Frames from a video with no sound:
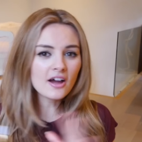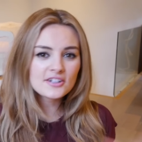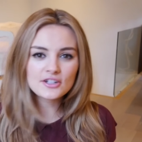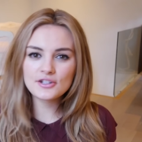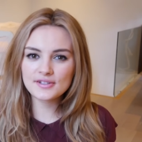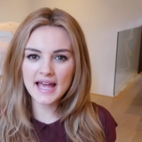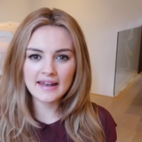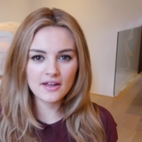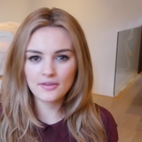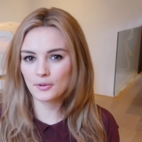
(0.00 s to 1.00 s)
and I don't use
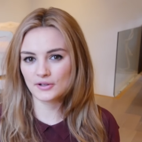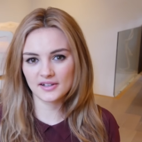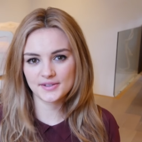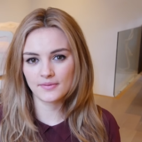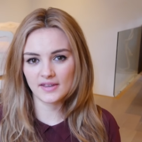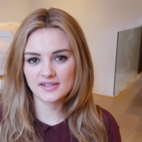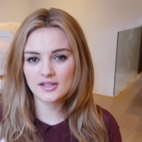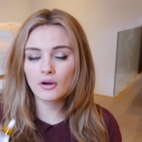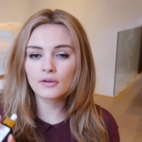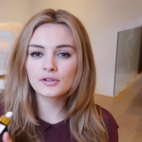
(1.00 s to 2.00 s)
any other products with this,
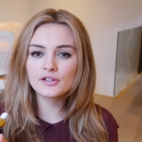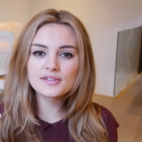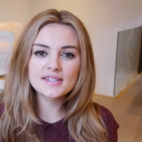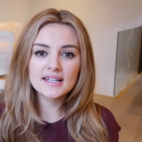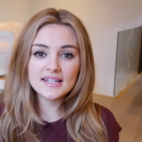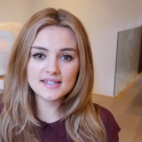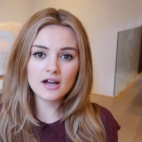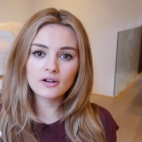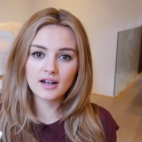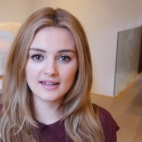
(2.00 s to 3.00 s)
so I'll use the Liz
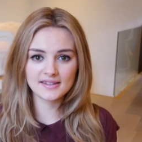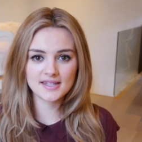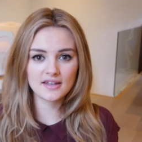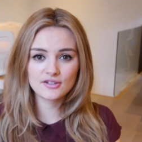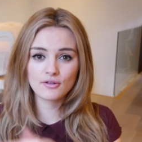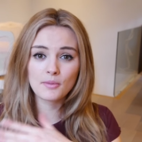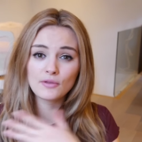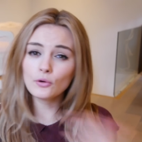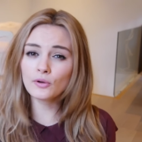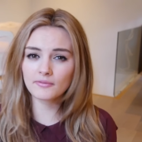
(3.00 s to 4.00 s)
Earle cleanser to
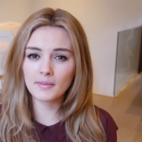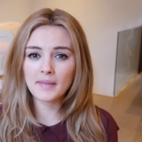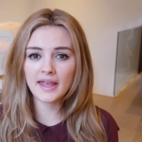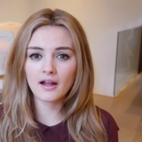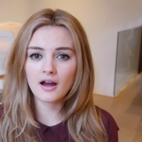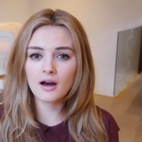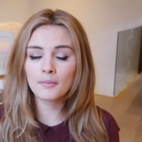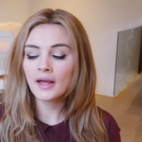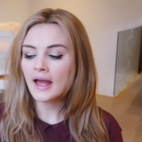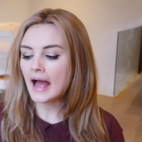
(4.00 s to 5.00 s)
remove all of my
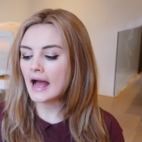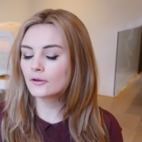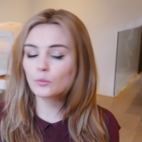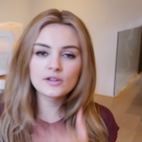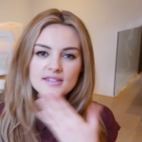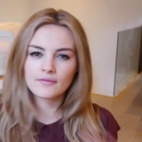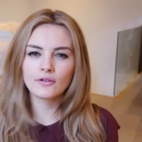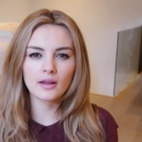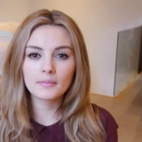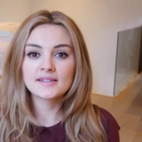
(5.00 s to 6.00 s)
makeup, and once I
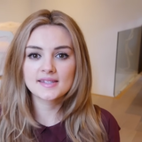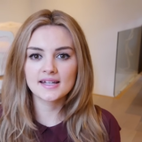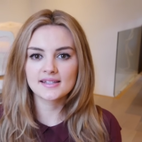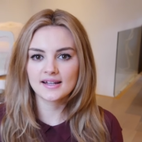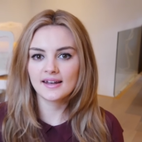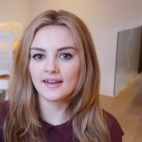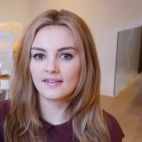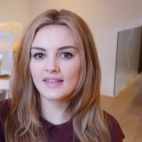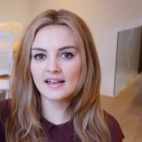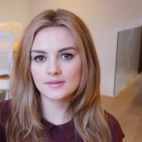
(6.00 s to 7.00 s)
feel like my skin is
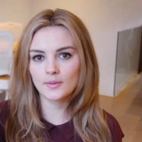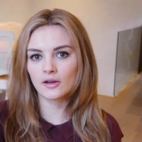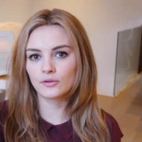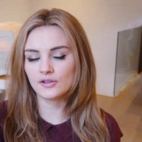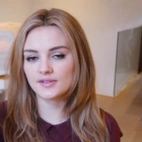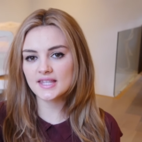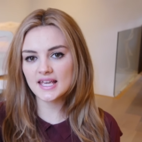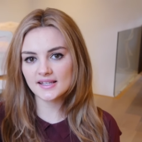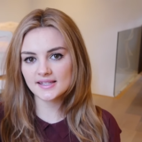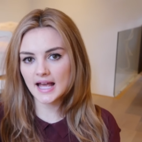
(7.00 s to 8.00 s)
clean, that's when I'll use
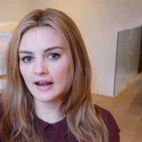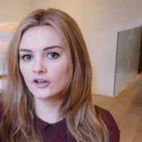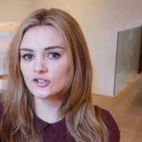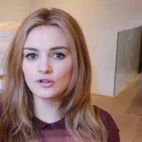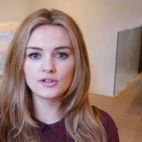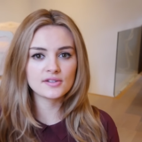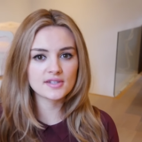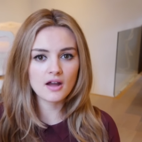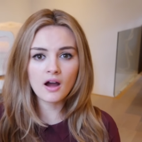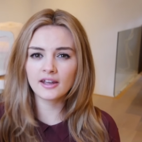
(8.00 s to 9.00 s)
this. And I don't
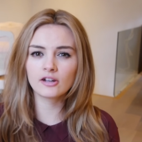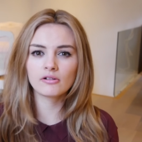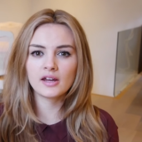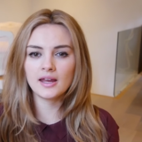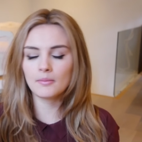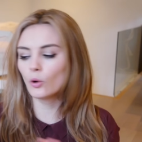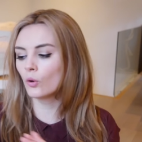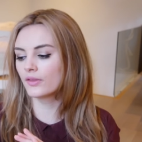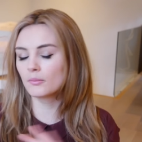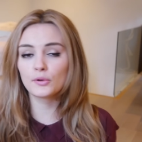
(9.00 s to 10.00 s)
use an eye cream
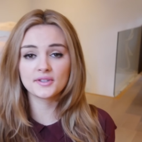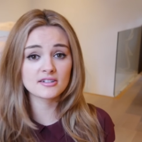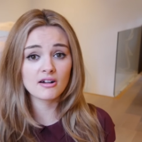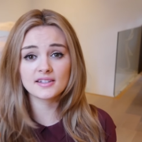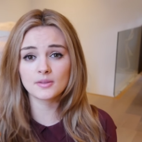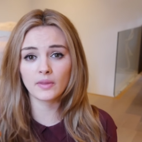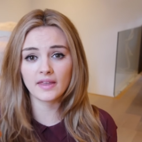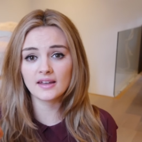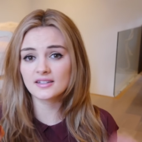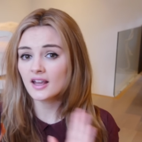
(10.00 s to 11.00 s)
or the moisturizer
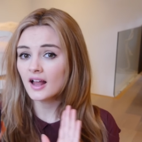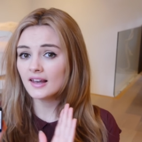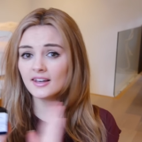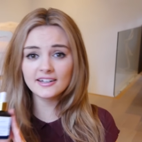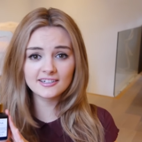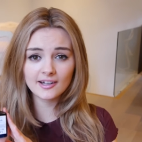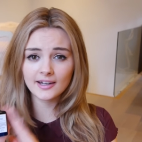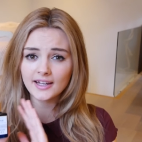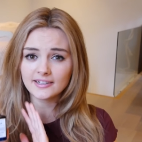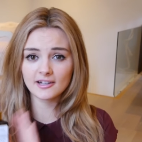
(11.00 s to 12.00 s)
with it.
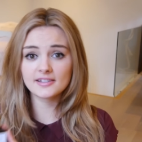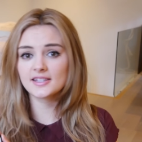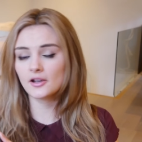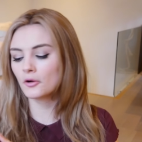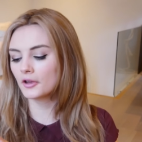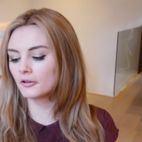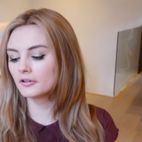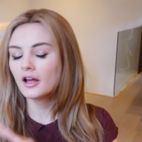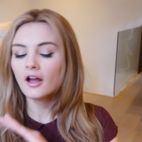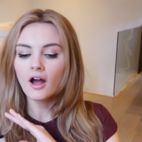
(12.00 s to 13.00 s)
Literally just the
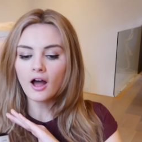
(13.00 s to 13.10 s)
oil.